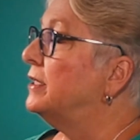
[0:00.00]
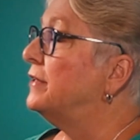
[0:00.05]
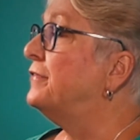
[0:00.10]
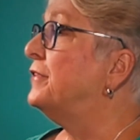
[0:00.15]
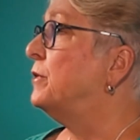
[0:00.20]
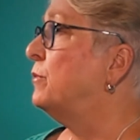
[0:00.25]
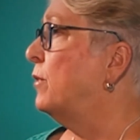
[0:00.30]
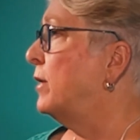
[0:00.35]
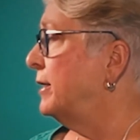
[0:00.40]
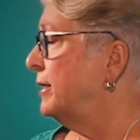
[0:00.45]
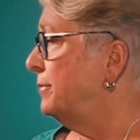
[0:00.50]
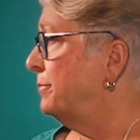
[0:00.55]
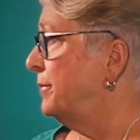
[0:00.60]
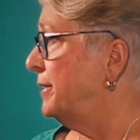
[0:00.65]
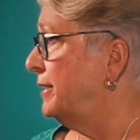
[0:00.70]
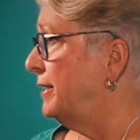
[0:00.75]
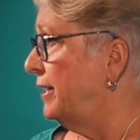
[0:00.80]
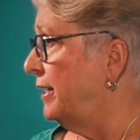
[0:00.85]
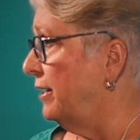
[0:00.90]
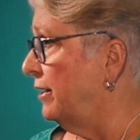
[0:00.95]
If he wanted
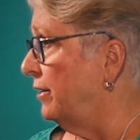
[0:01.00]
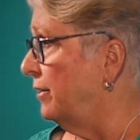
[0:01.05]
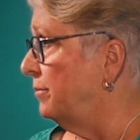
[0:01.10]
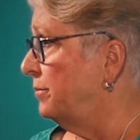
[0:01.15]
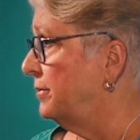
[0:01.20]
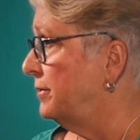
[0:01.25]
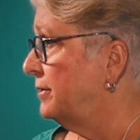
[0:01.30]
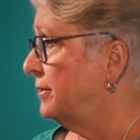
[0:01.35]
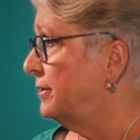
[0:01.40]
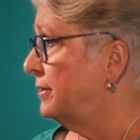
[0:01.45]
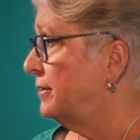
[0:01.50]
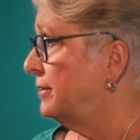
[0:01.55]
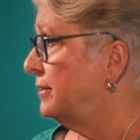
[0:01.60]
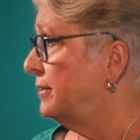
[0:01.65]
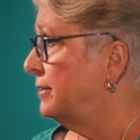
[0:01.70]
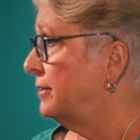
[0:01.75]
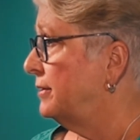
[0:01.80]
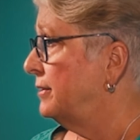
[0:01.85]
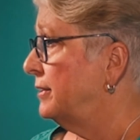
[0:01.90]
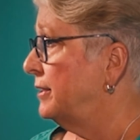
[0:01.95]
me to help,
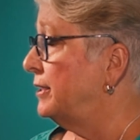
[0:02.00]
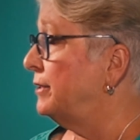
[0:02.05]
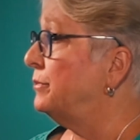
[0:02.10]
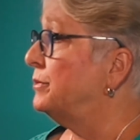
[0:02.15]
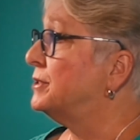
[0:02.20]
he